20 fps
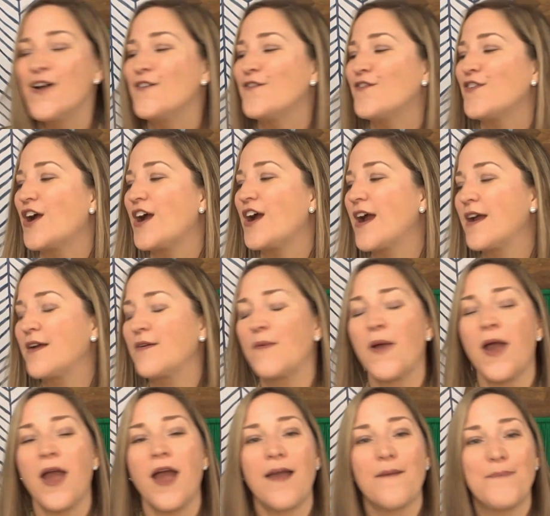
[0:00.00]
For
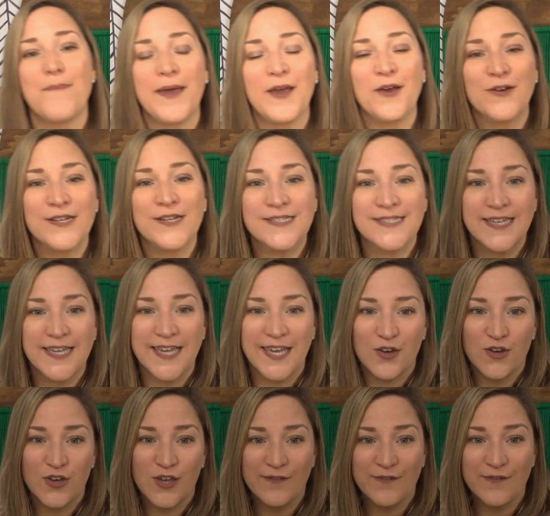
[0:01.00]
our parents and
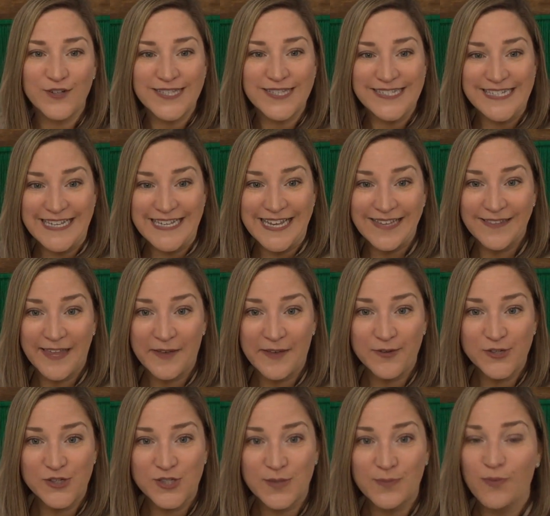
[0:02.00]
caregivers needing
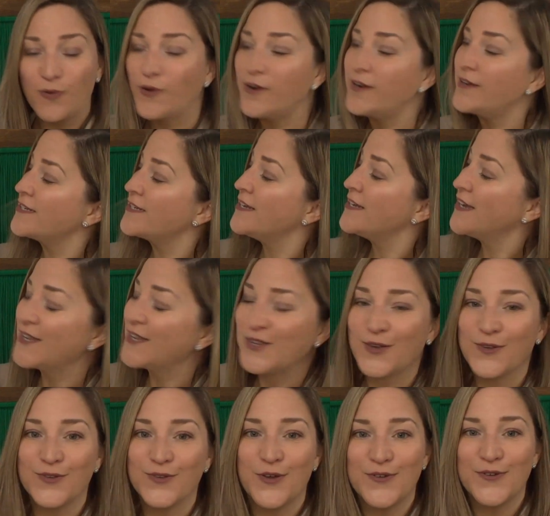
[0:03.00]
language support,
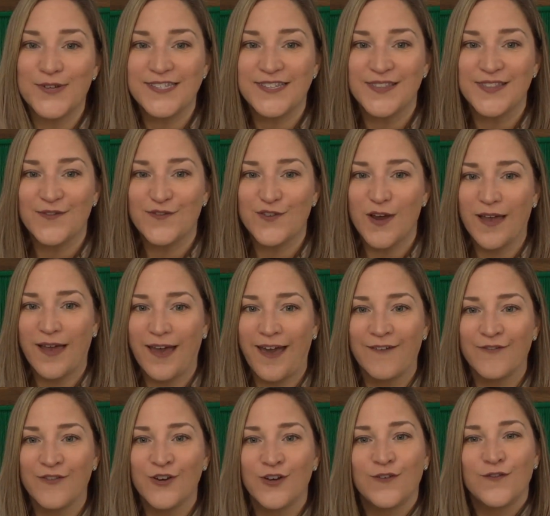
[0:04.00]
you'll notice in the front
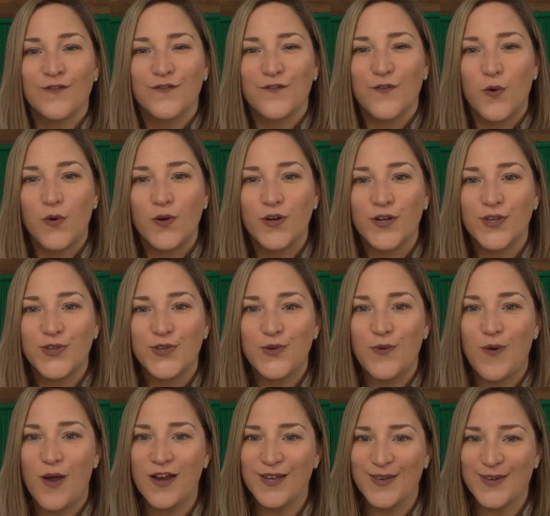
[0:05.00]
cover 4
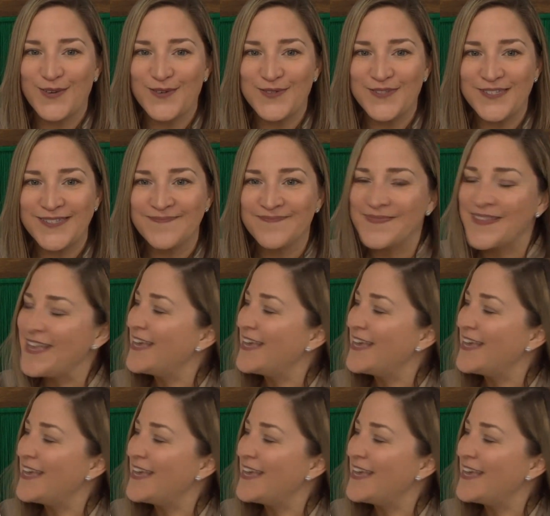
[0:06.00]
QR codes.